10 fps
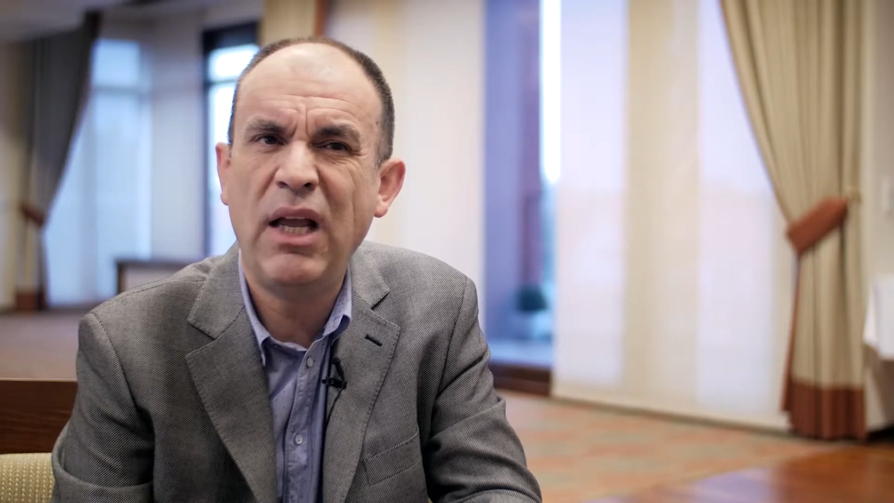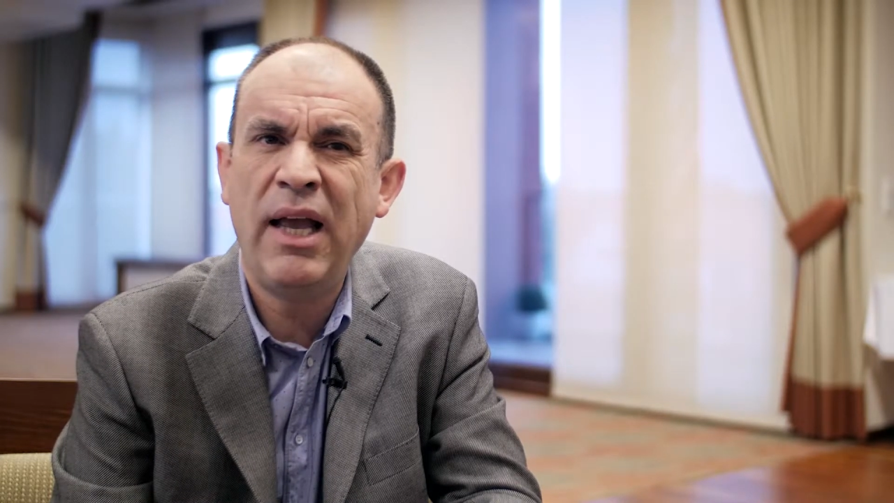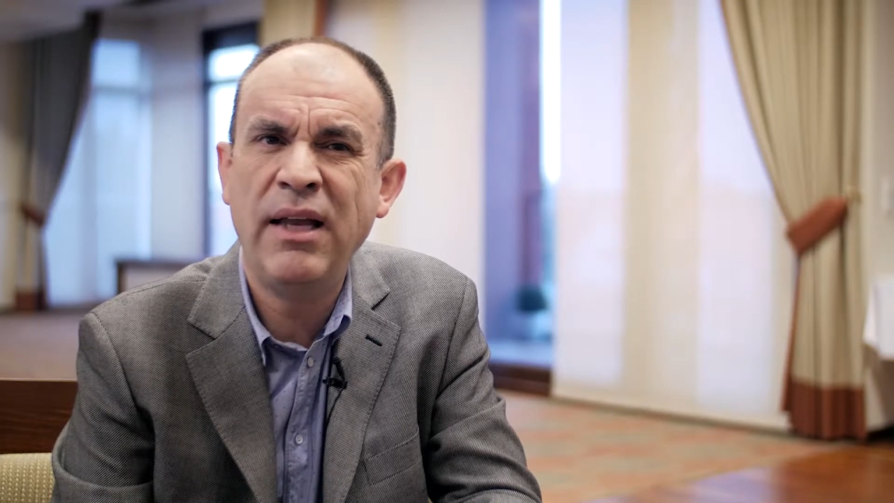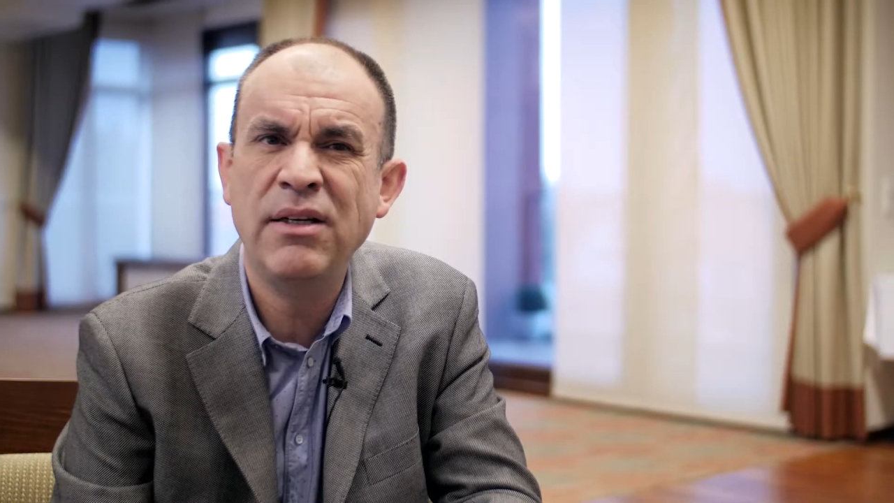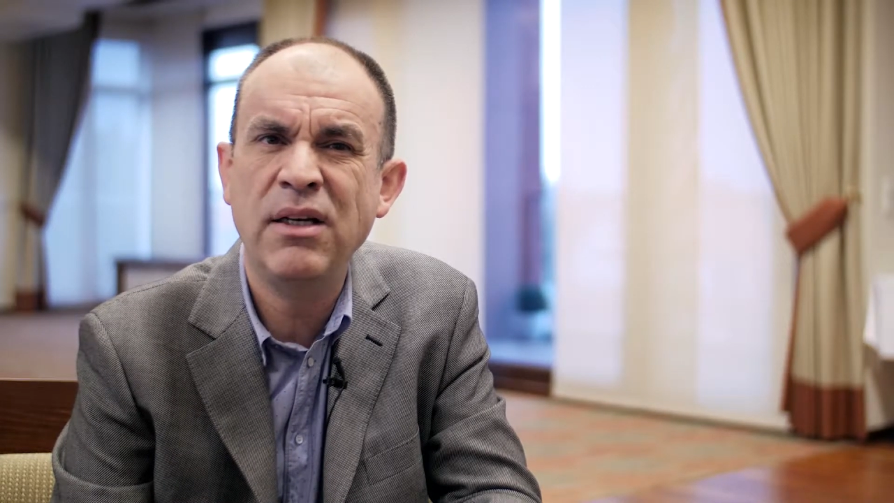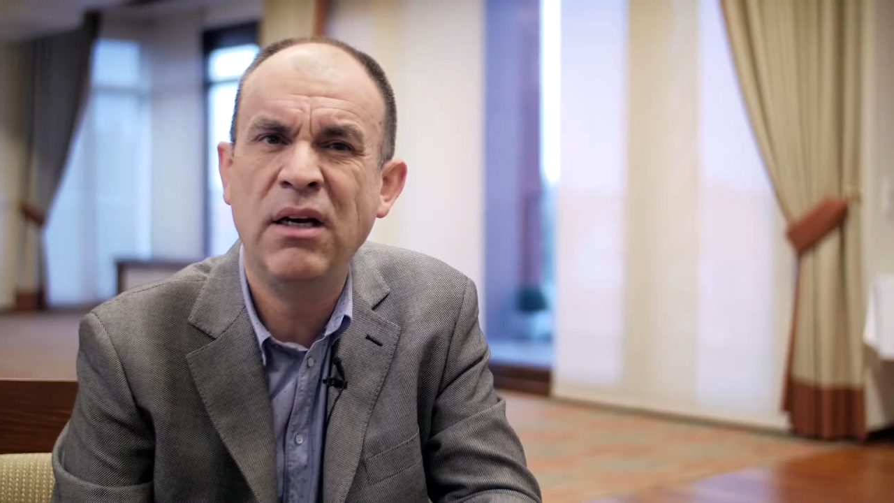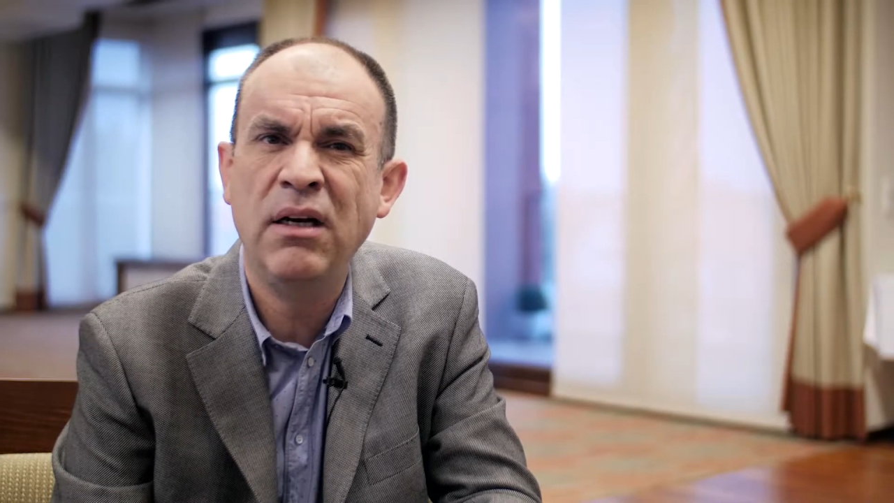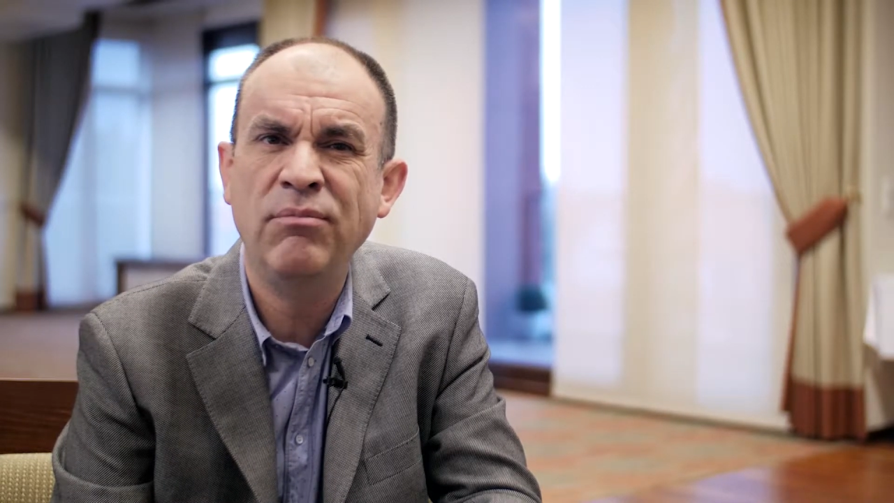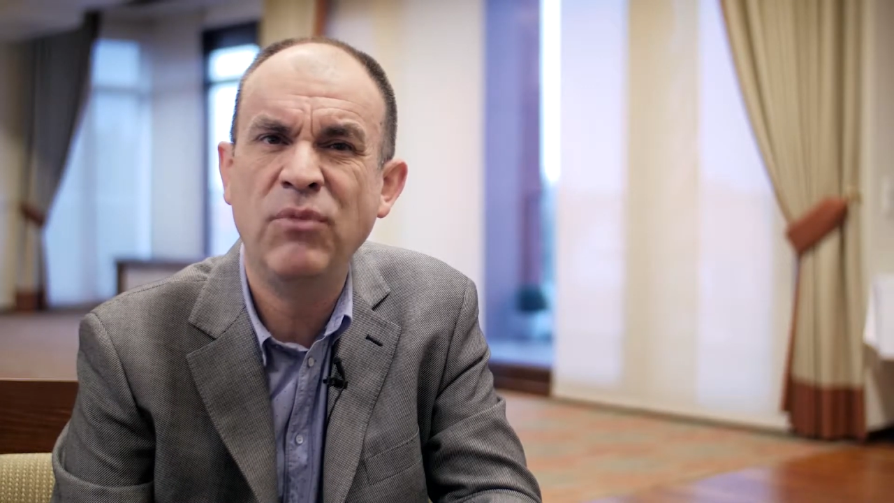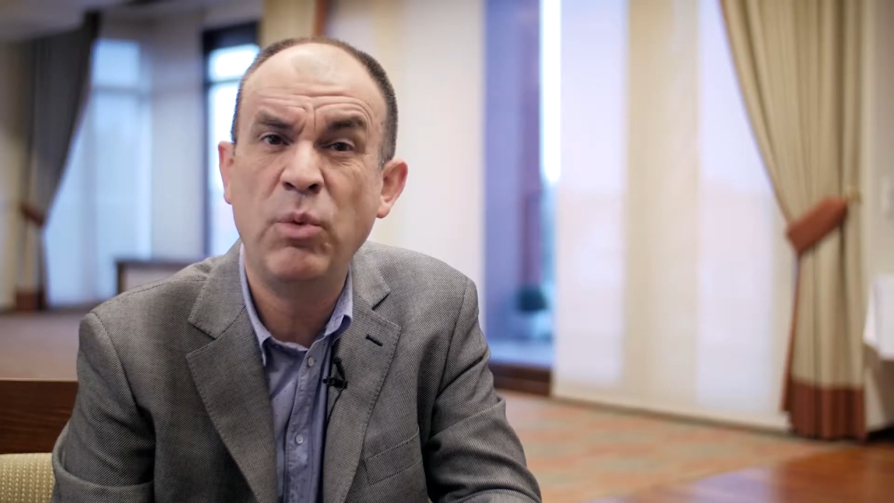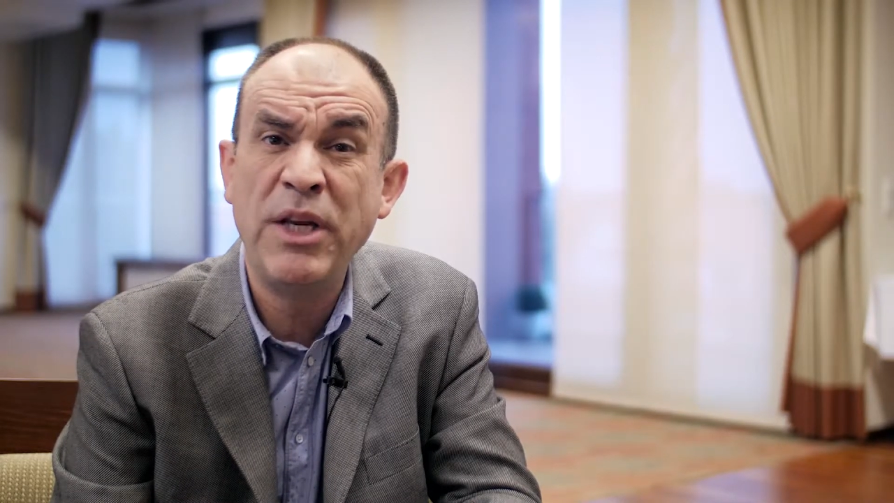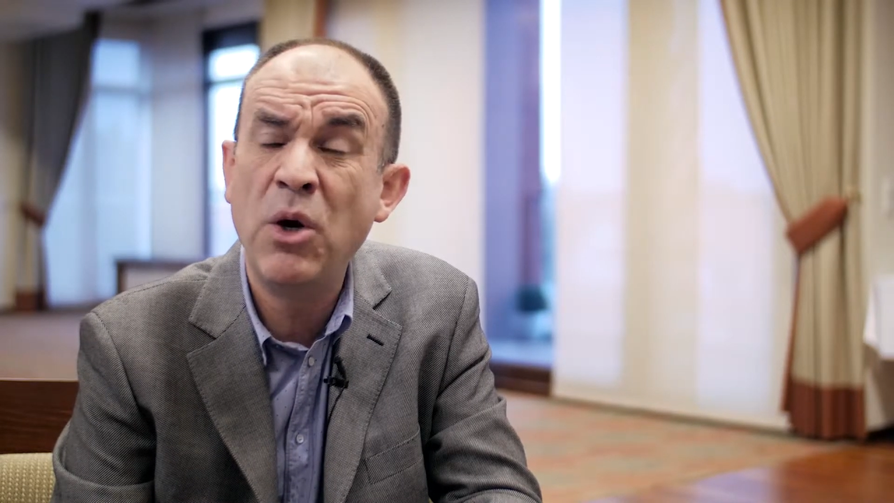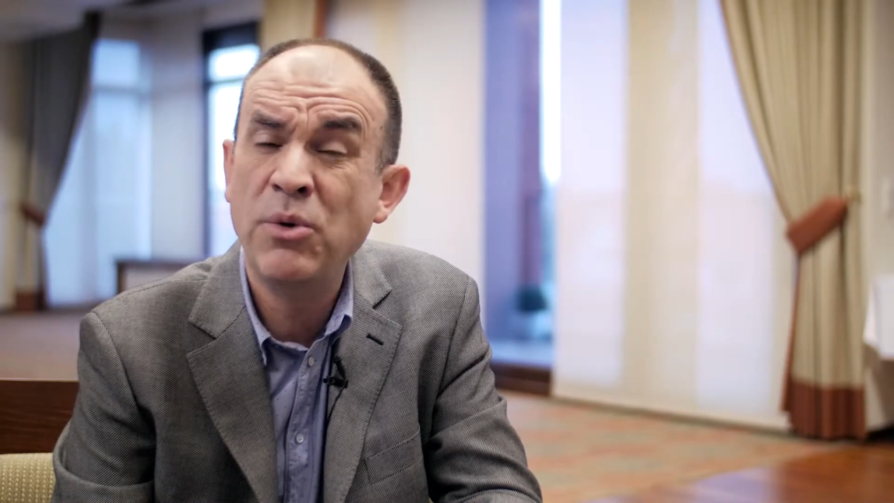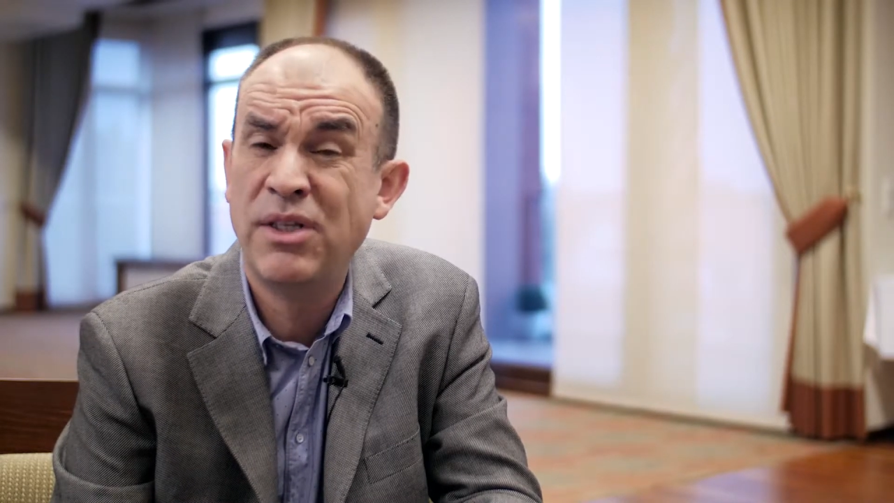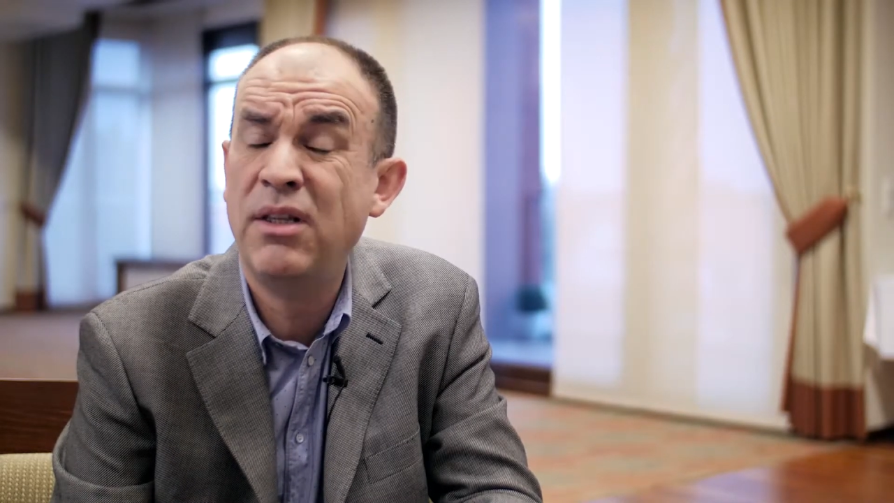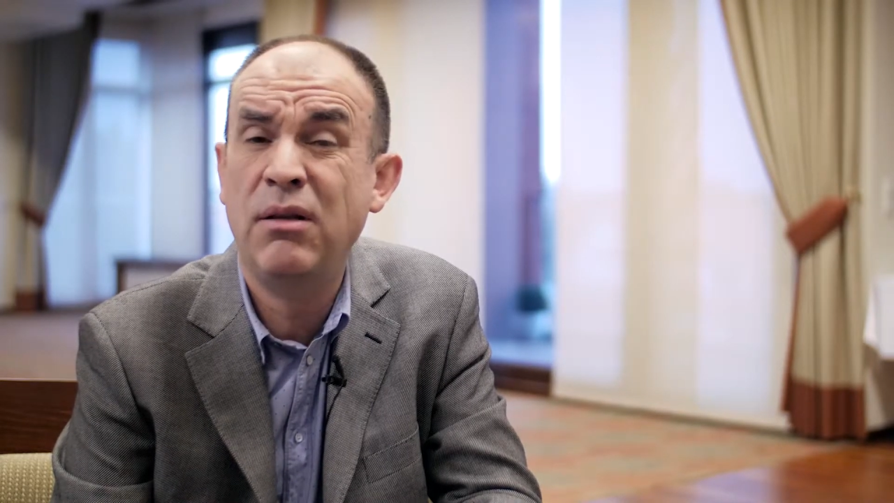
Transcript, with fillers: And um, we, know,